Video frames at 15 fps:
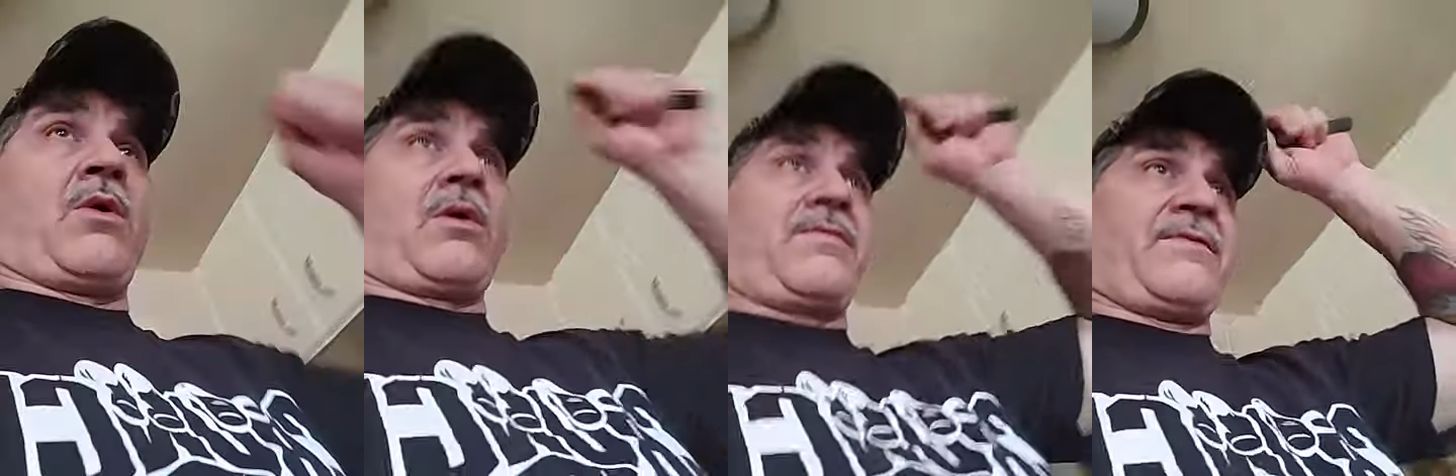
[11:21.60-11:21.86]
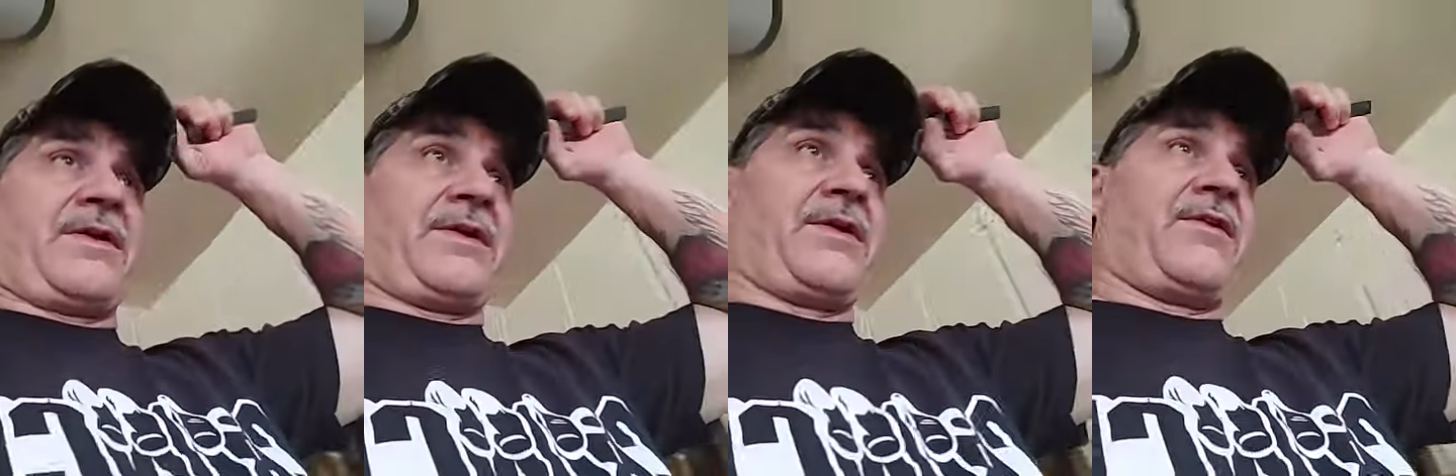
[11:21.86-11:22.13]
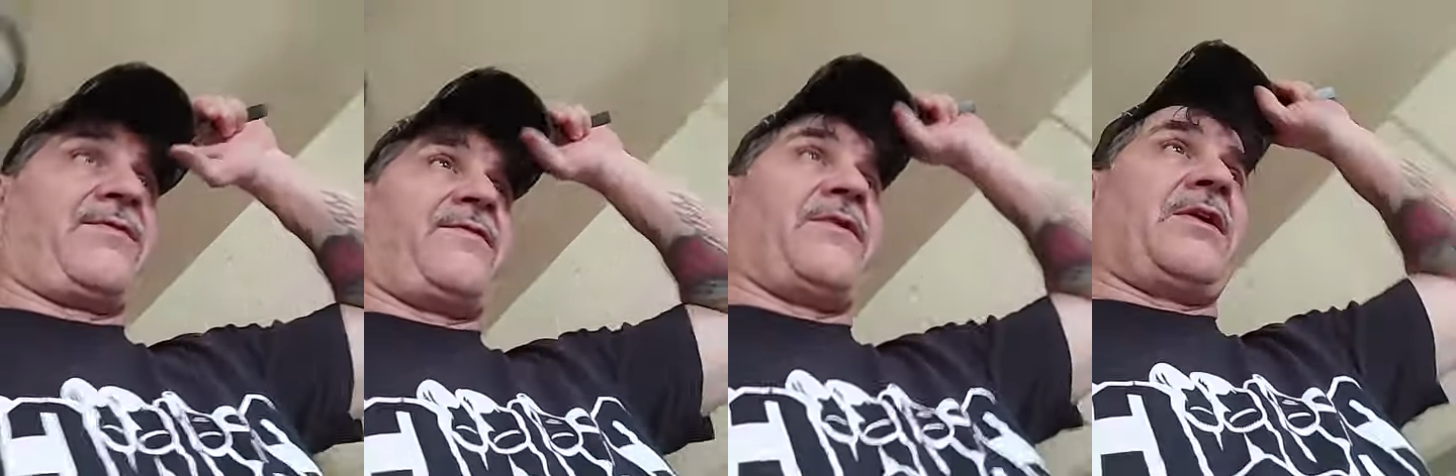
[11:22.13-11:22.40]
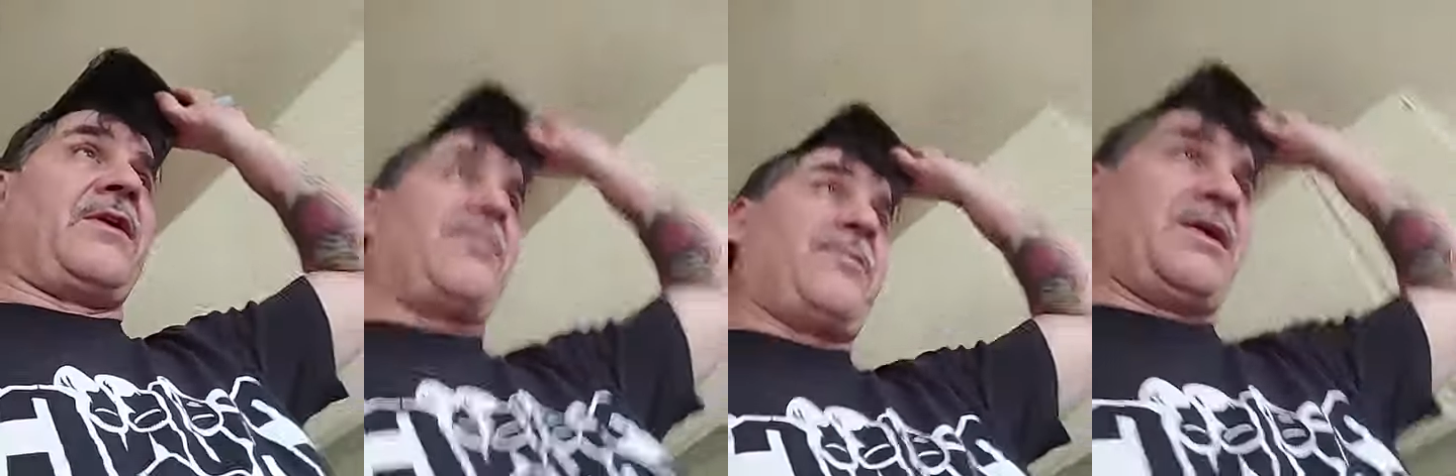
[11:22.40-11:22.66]
more of it. He'll
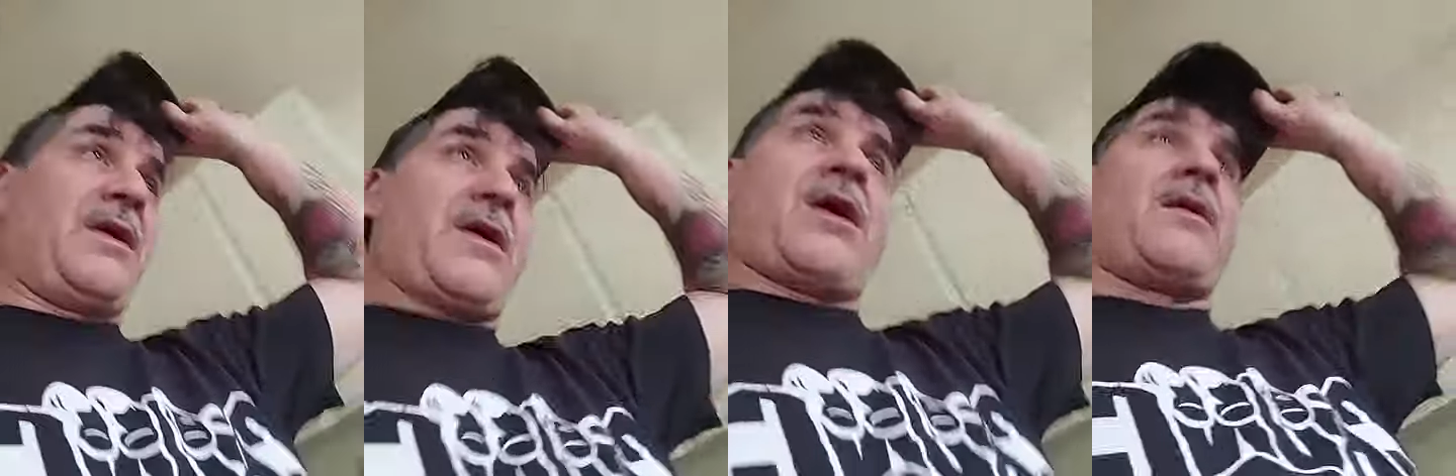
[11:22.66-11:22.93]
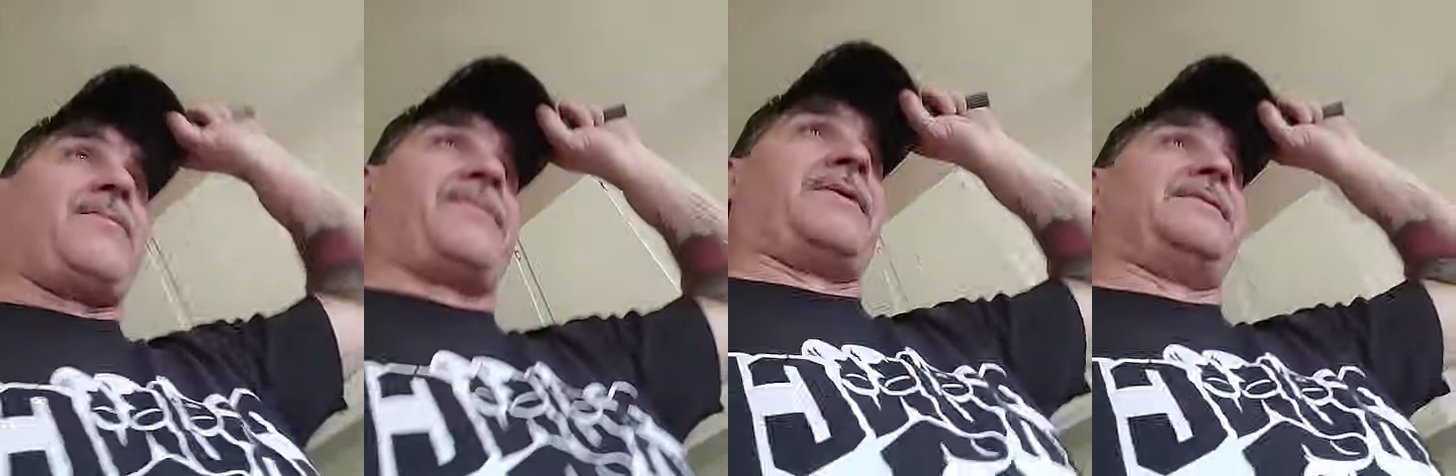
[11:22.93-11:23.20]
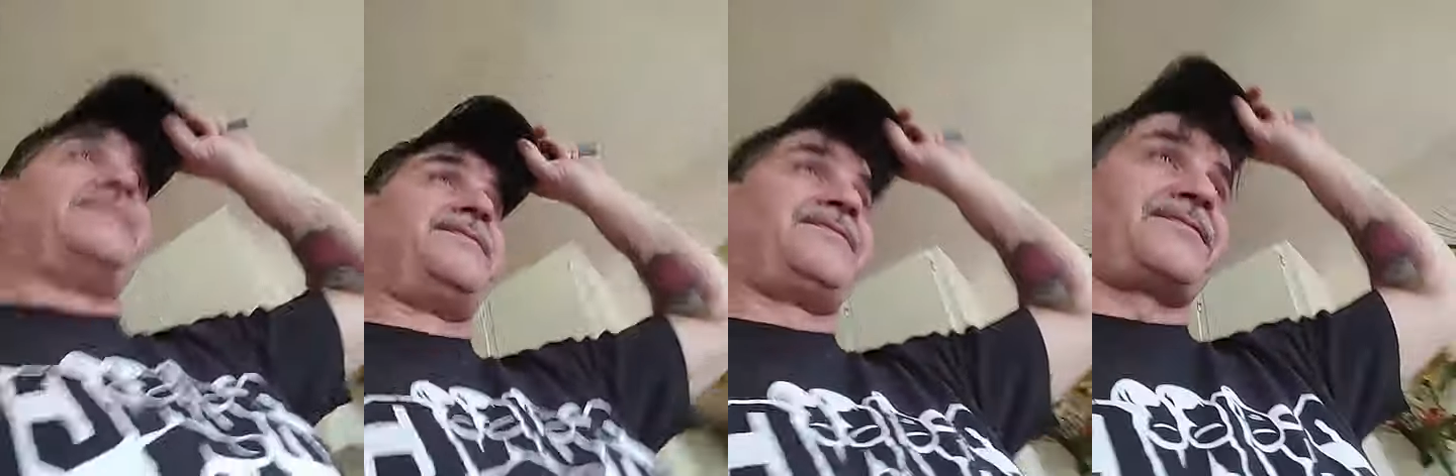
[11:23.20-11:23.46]
fill me up.